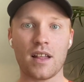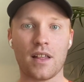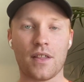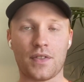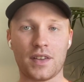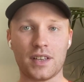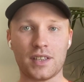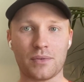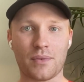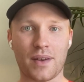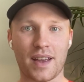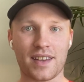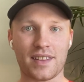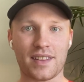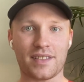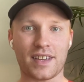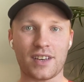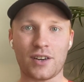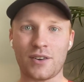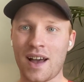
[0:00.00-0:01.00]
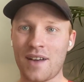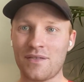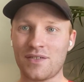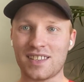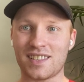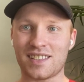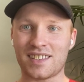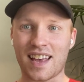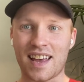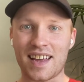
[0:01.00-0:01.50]
This way, they don't have to
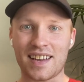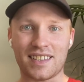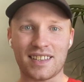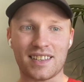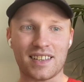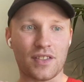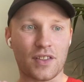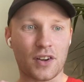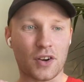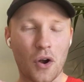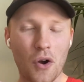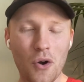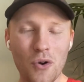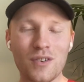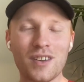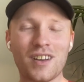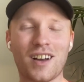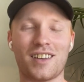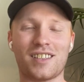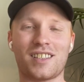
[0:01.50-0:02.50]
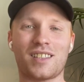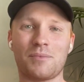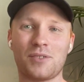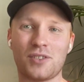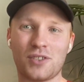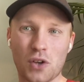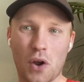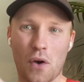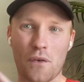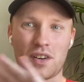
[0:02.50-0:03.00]
send their own
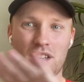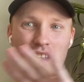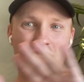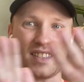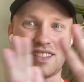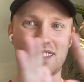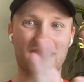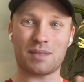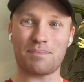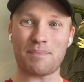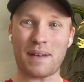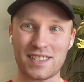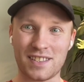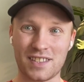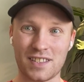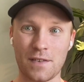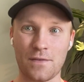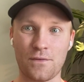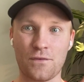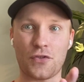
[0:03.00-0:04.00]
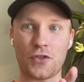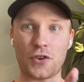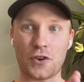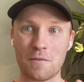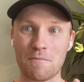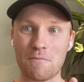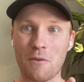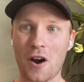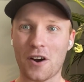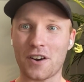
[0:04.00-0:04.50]
customers over to these expensive
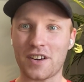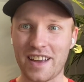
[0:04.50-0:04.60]
third-party